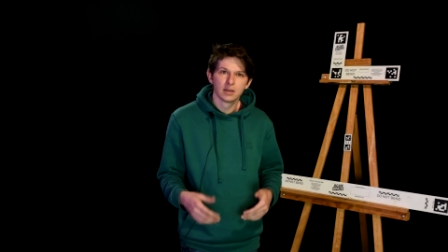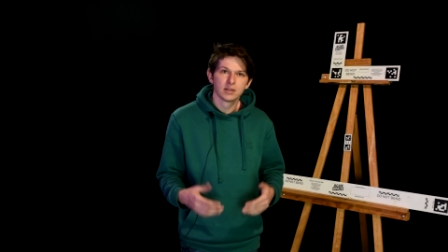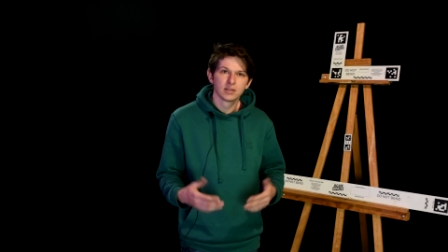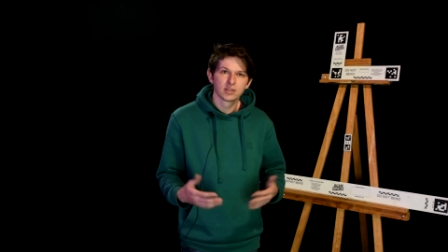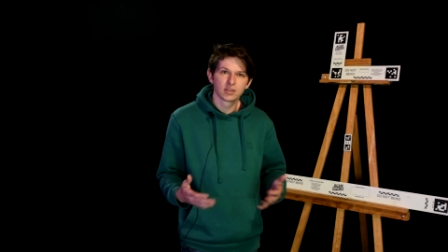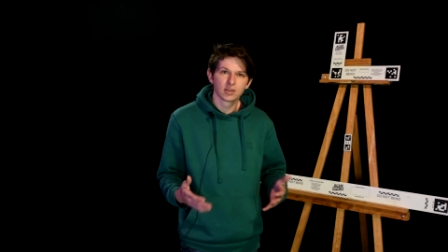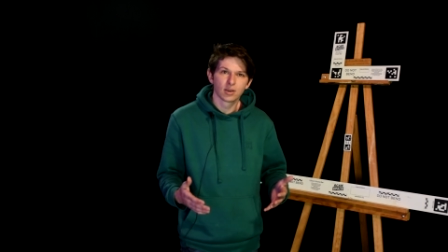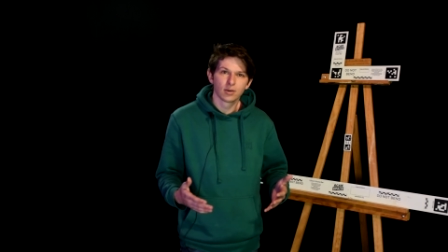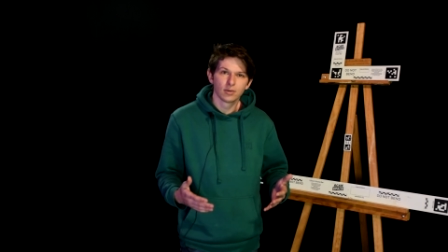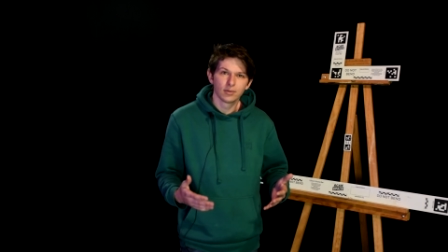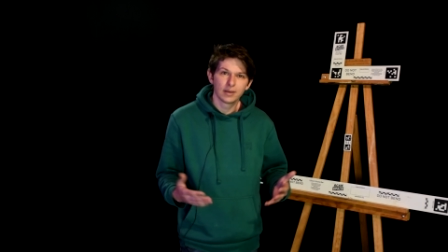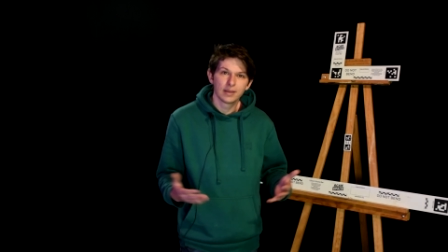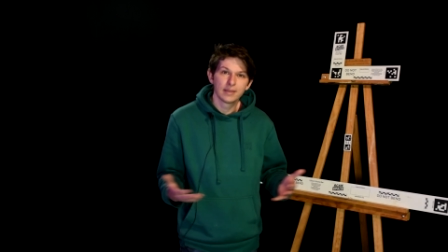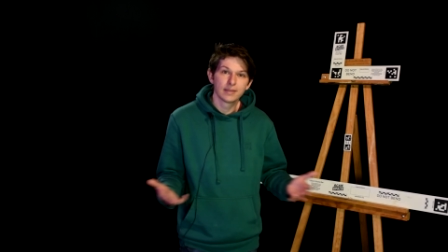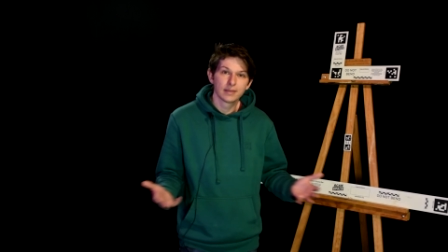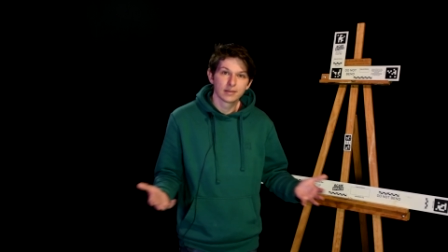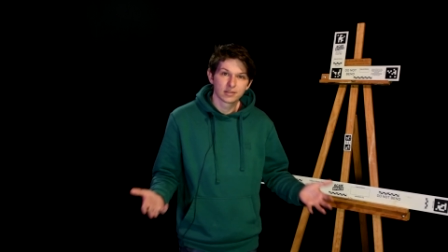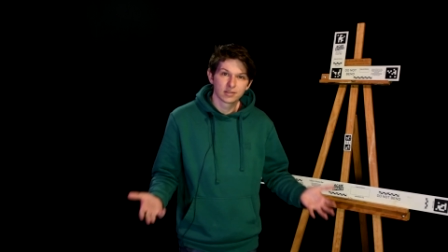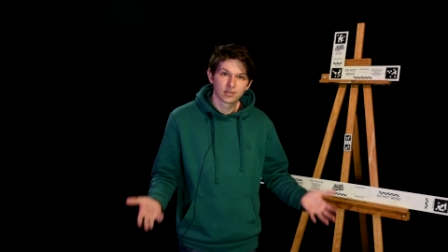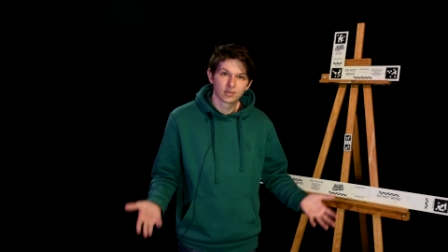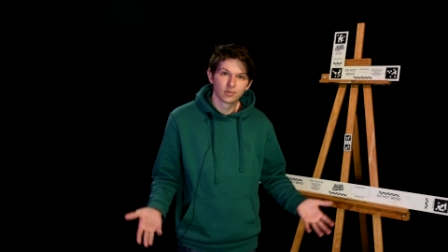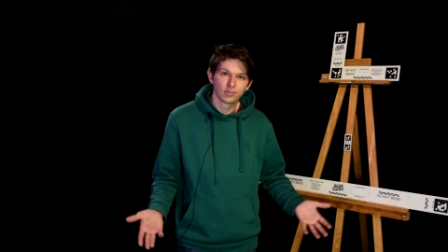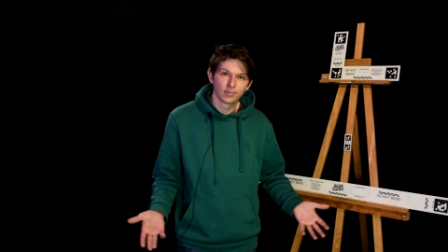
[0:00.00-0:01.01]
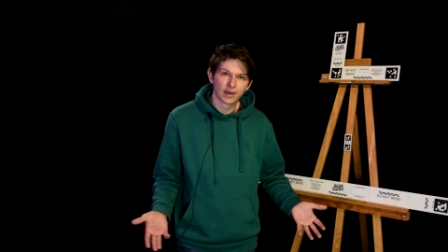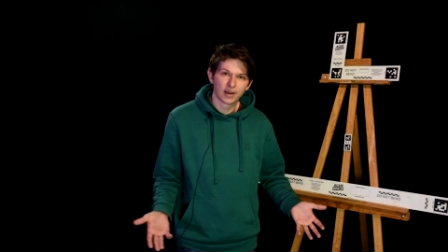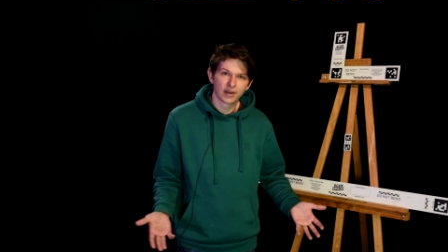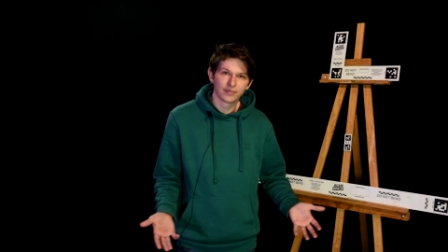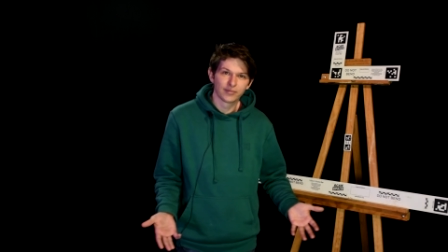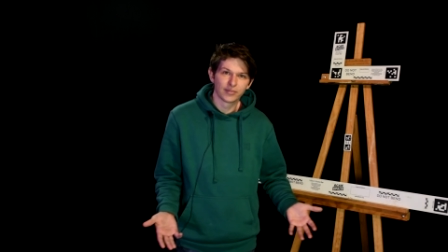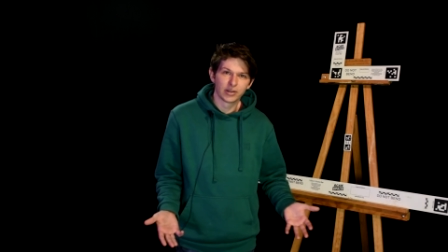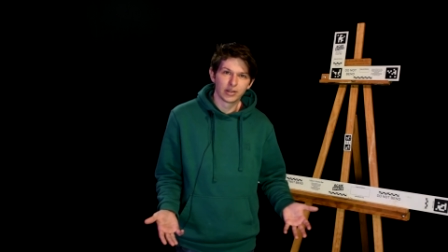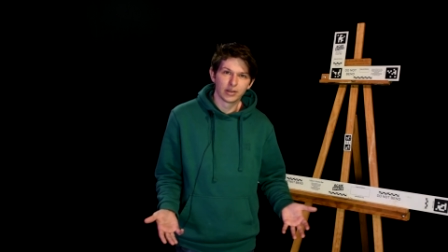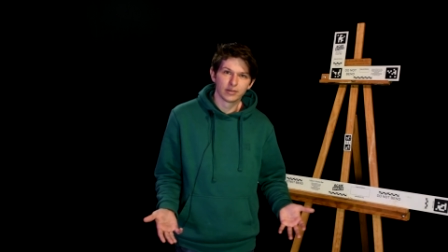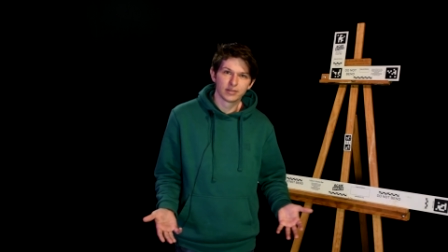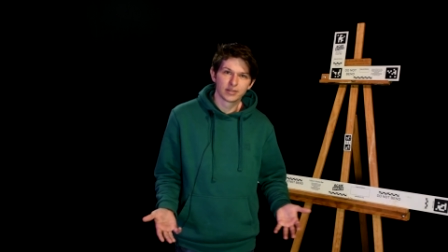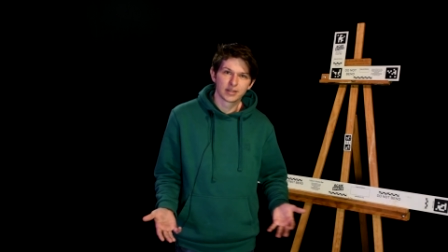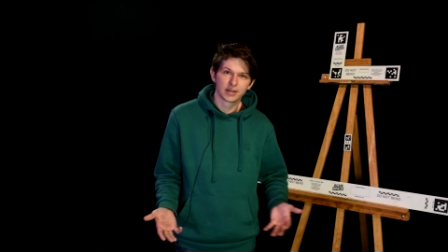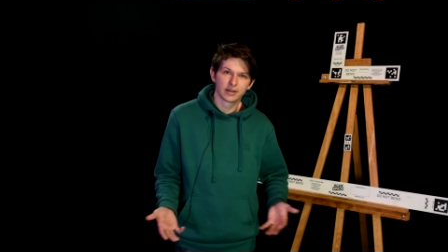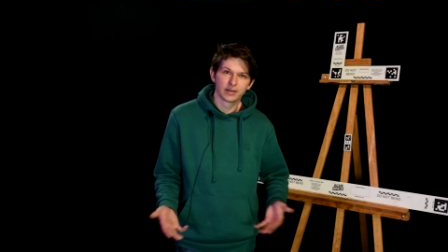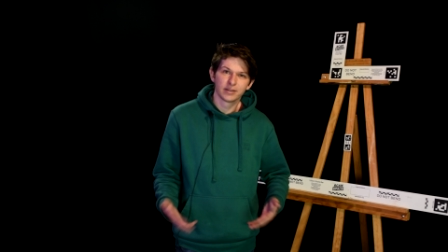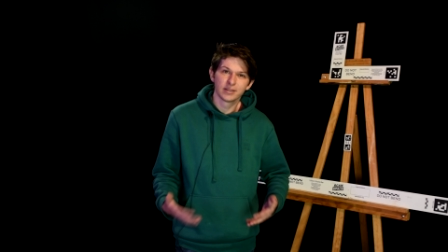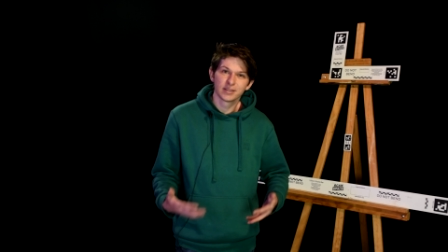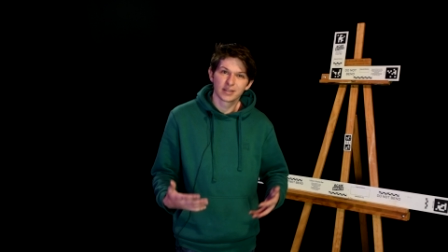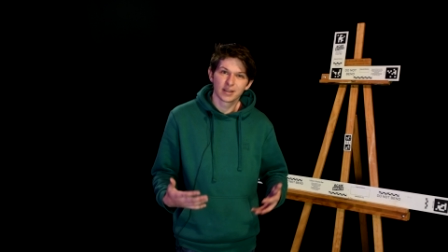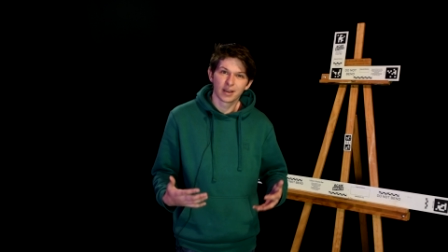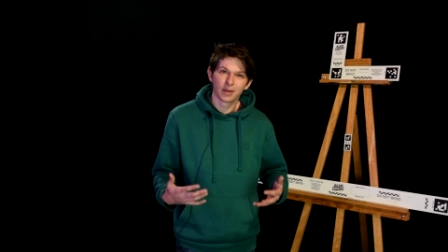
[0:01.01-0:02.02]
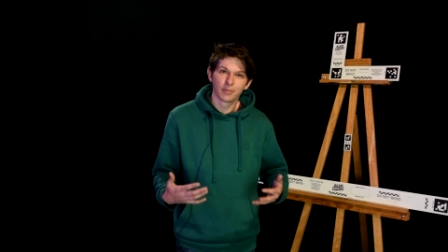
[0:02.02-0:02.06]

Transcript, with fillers: So in this two-part video series,